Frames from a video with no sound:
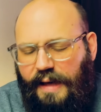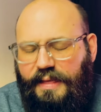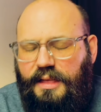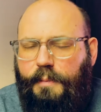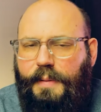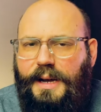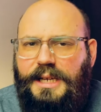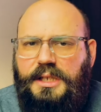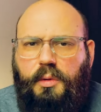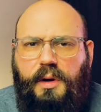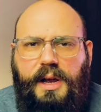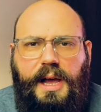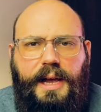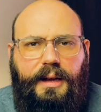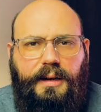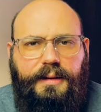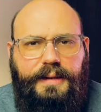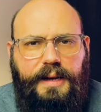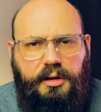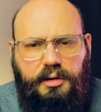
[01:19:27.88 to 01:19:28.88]
And the best way
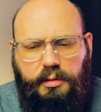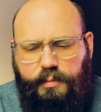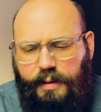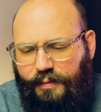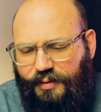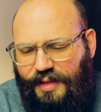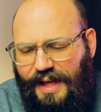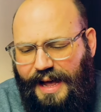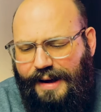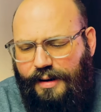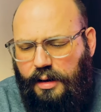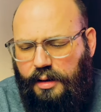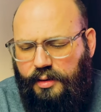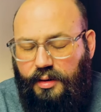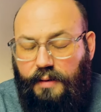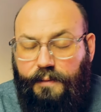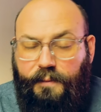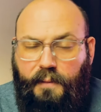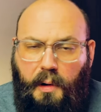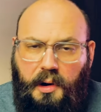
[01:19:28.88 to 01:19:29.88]
I can tell you about that
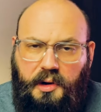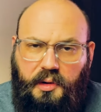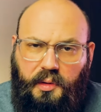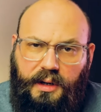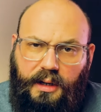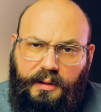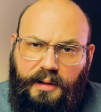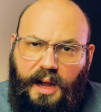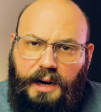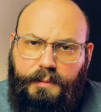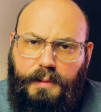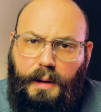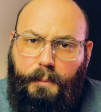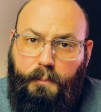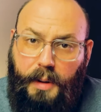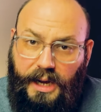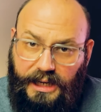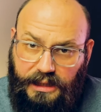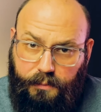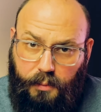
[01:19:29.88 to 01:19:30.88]
is, unfortunately, to talk
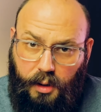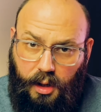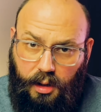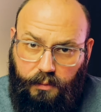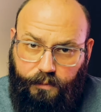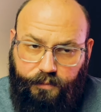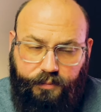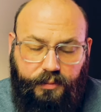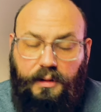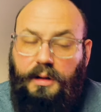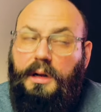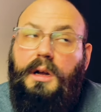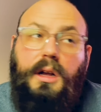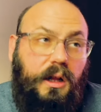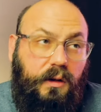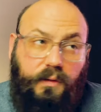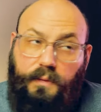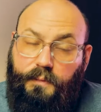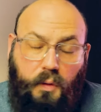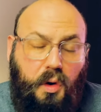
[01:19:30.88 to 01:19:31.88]
about baseball.
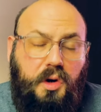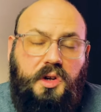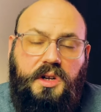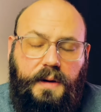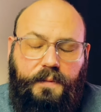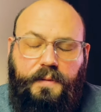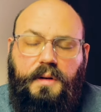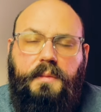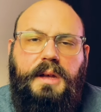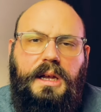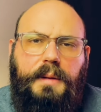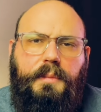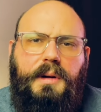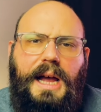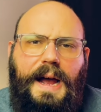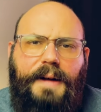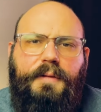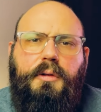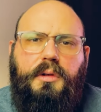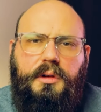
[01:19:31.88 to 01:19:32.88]
It's fortunate for me,
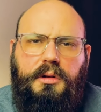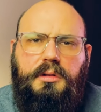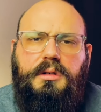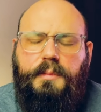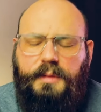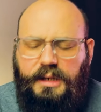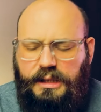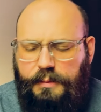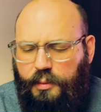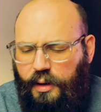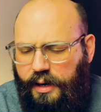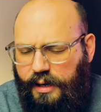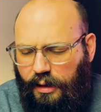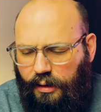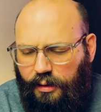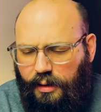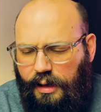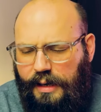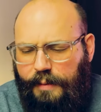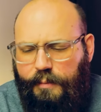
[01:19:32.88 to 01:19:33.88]
but I have to do some
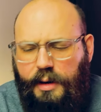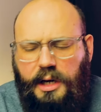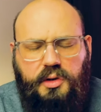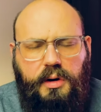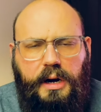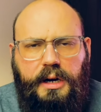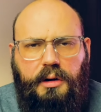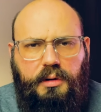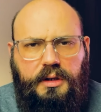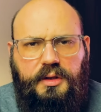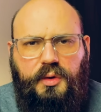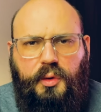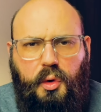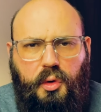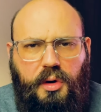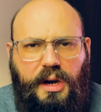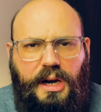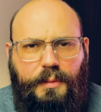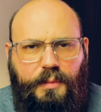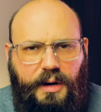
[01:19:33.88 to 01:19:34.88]
explaining, and I'm not trying to
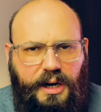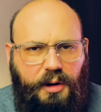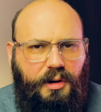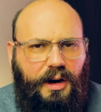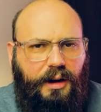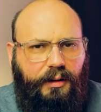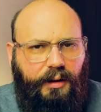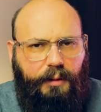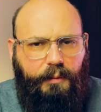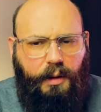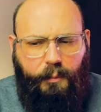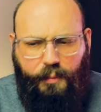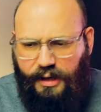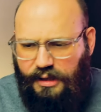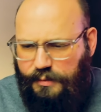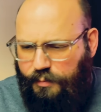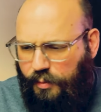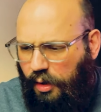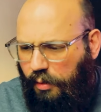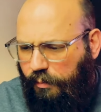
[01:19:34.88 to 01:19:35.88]
exclude anybody when I talk about
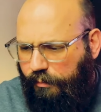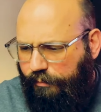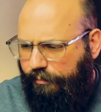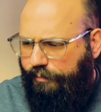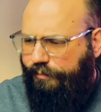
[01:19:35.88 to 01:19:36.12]
baseball.